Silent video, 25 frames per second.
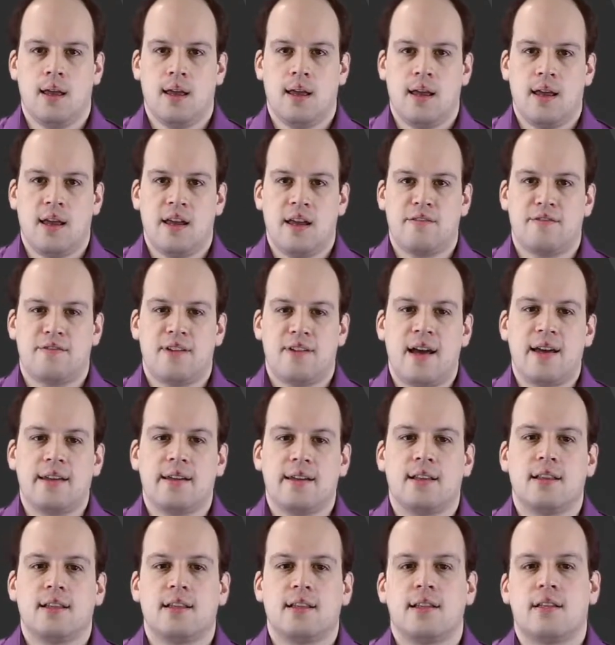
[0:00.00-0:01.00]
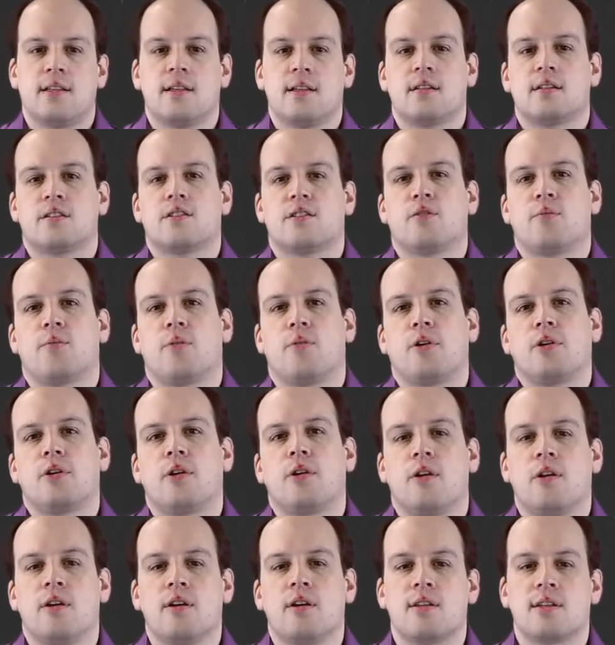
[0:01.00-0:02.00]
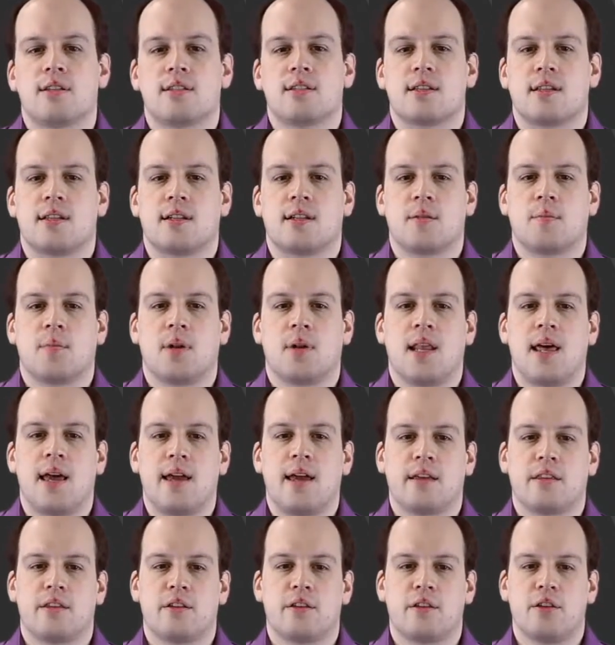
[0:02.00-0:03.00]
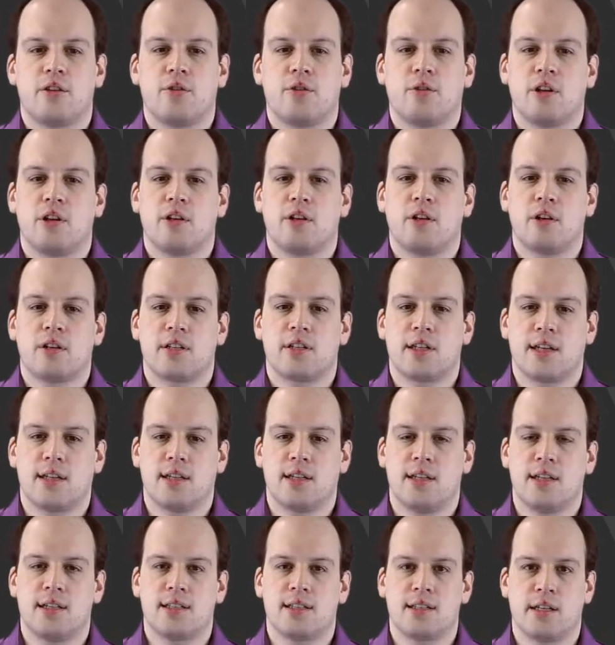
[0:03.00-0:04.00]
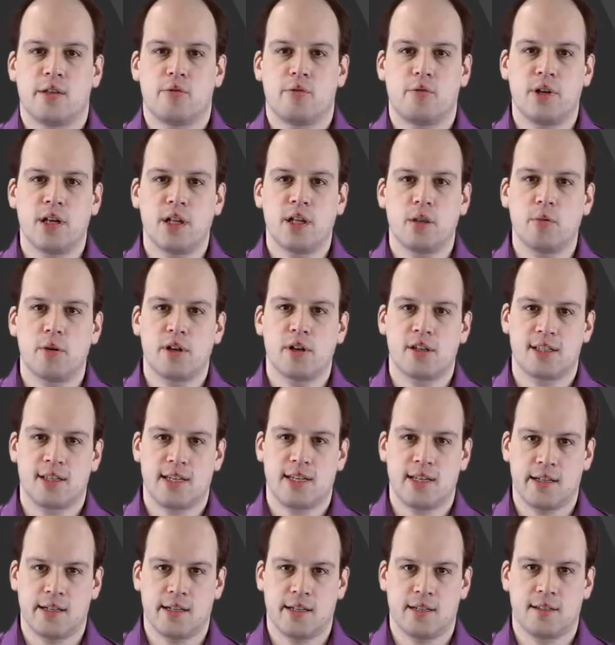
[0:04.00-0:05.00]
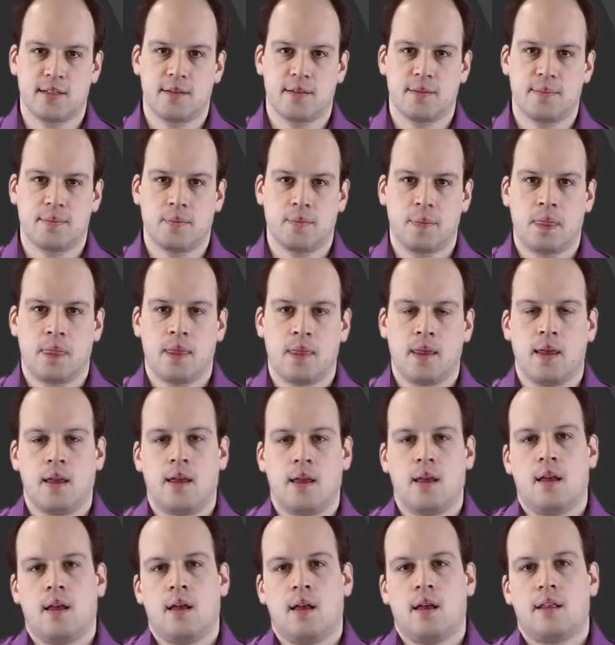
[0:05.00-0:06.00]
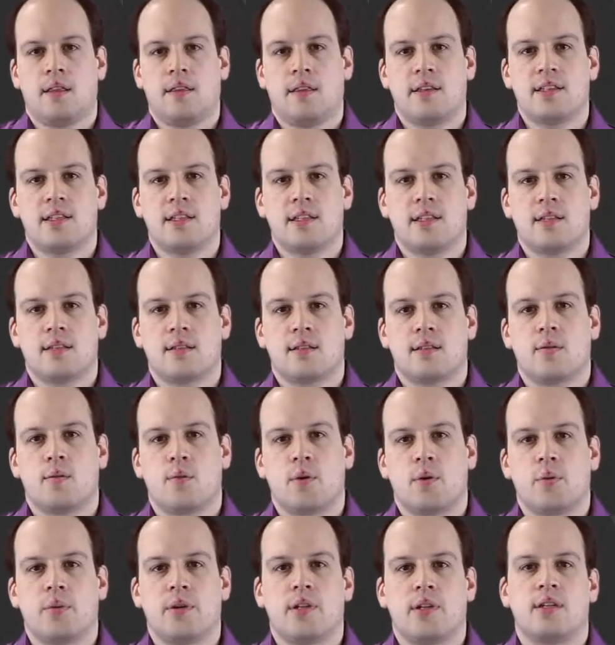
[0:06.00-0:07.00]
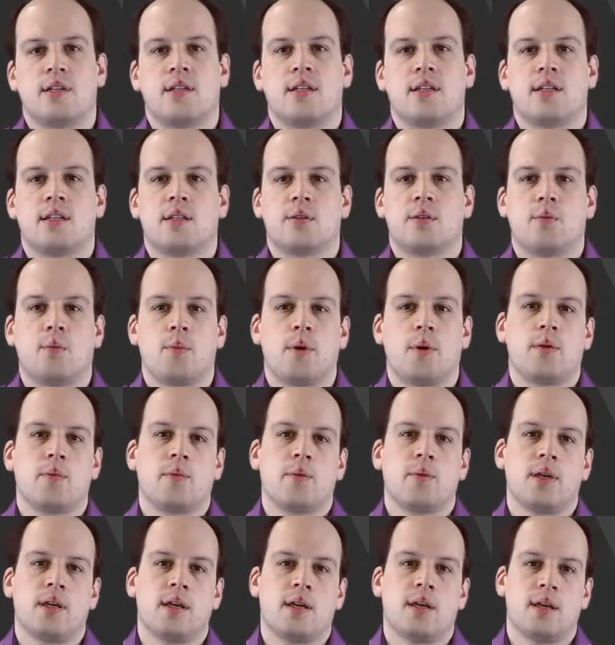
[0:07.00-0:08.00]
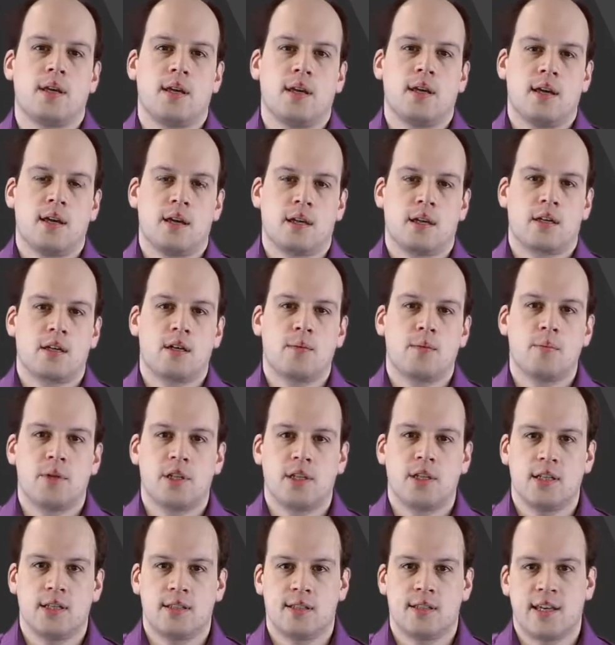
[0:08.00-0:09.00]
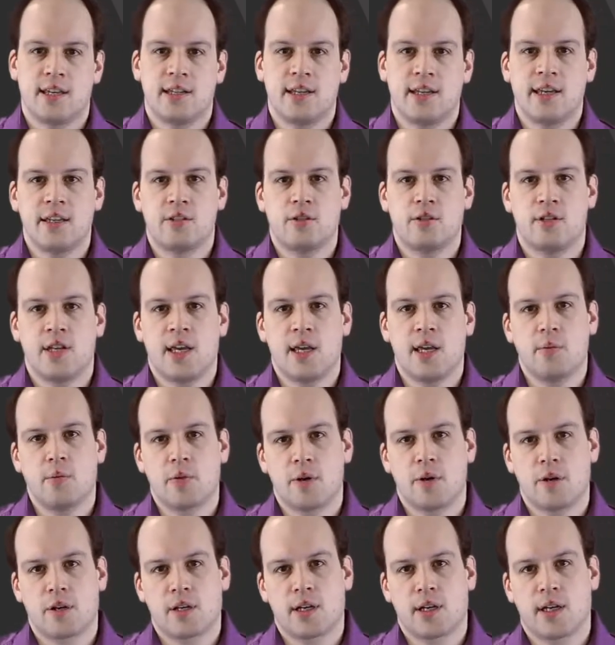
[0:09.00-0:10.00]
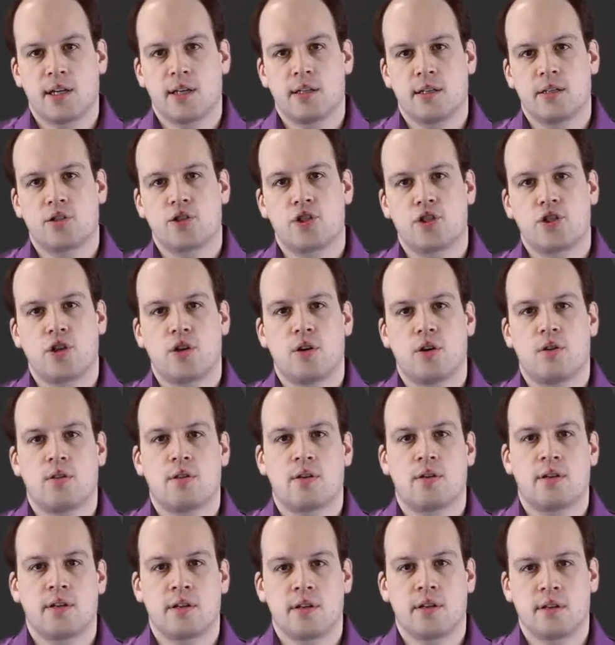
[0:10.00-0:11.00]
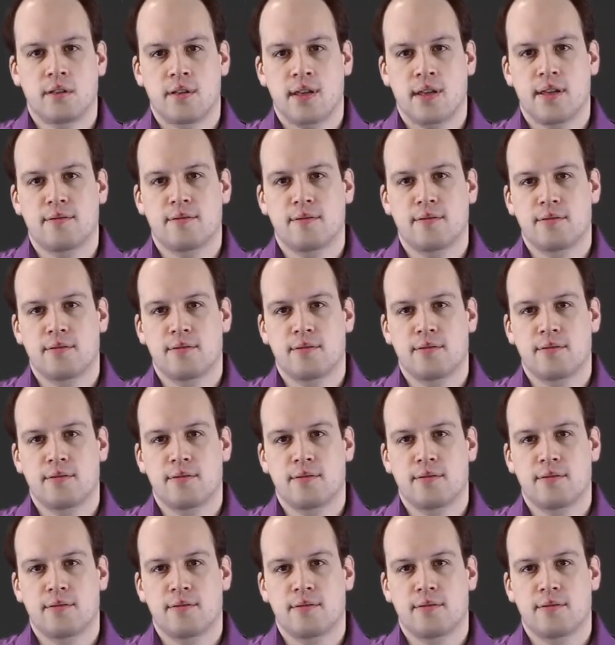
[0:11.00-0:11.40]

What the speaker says: And finally, support learners in applying the newly learned techniques in real-world settings. This is what we did when we accompanied their day-to-day work and have